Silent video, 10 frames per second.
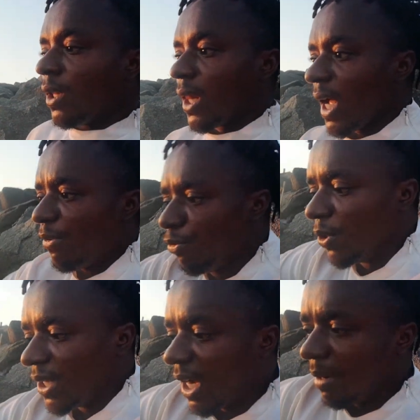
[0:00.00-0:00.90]
laugh
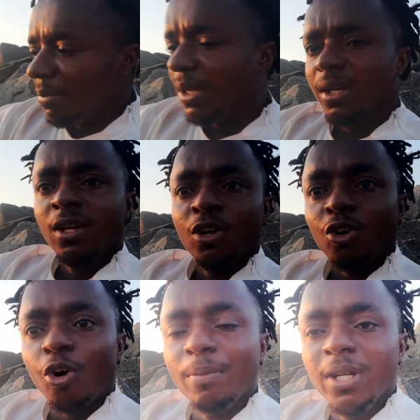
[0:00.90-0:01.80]
with them,
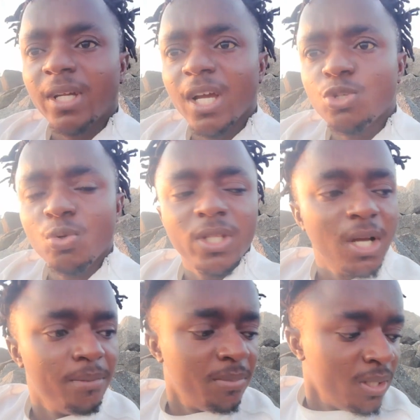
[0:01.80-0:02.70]
communicate with
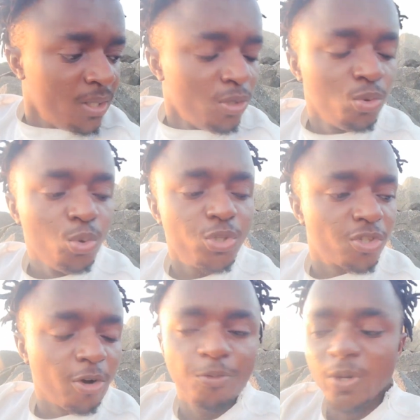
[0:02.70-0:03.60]
them, do
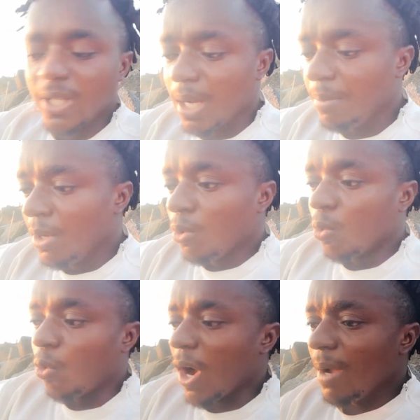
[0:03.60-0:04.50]
stuff with them.
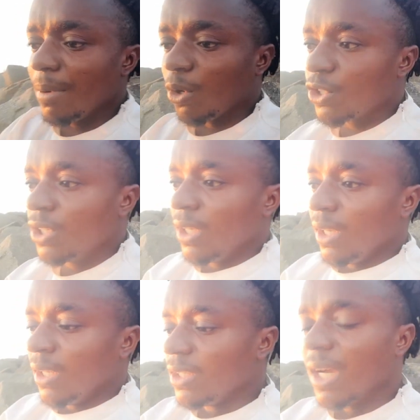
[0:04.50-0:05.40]
Why? Because
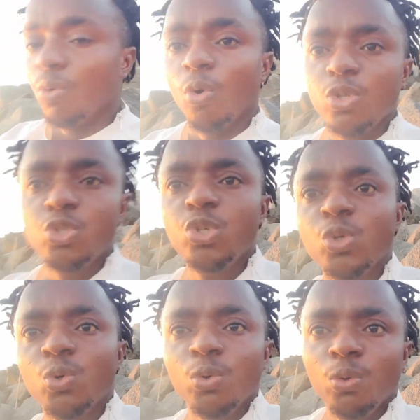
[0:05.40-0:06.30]
they want
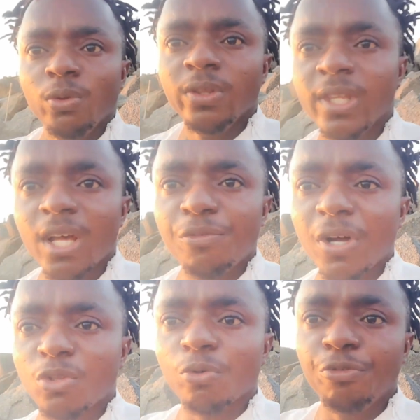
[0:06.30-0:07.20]
you
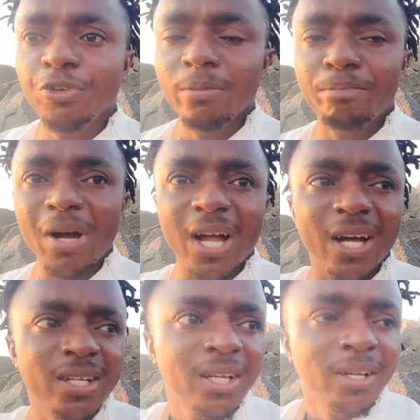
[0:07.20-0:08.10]
never to feel
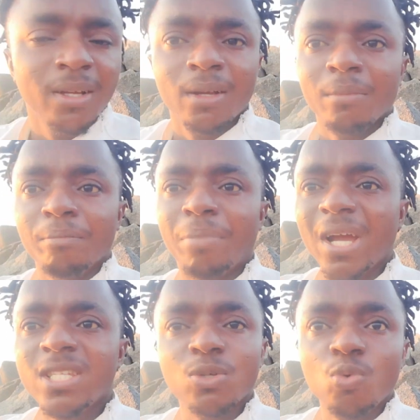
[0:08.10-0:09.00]
bad
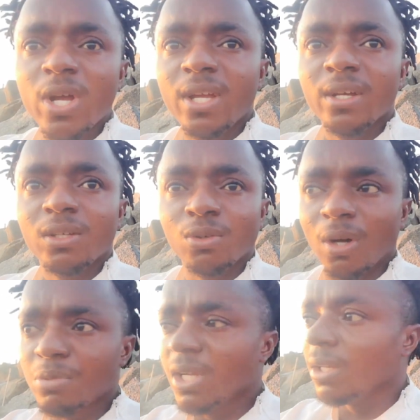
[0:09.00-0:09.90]
by the way. You know what
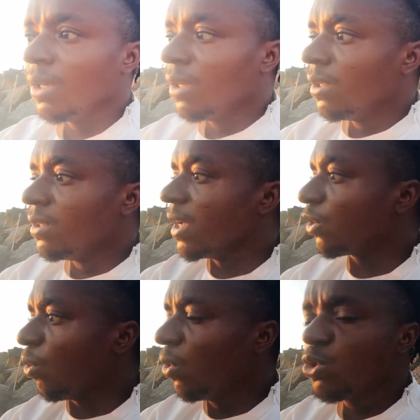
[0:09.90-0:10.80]
I'm saying? They
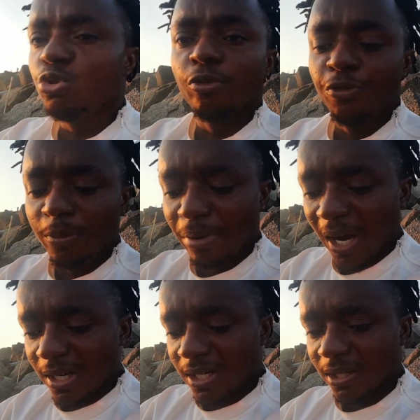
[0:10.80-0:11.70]
don't want you to feel
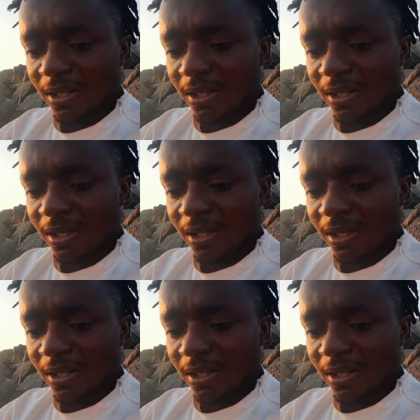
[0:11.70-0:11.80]
bad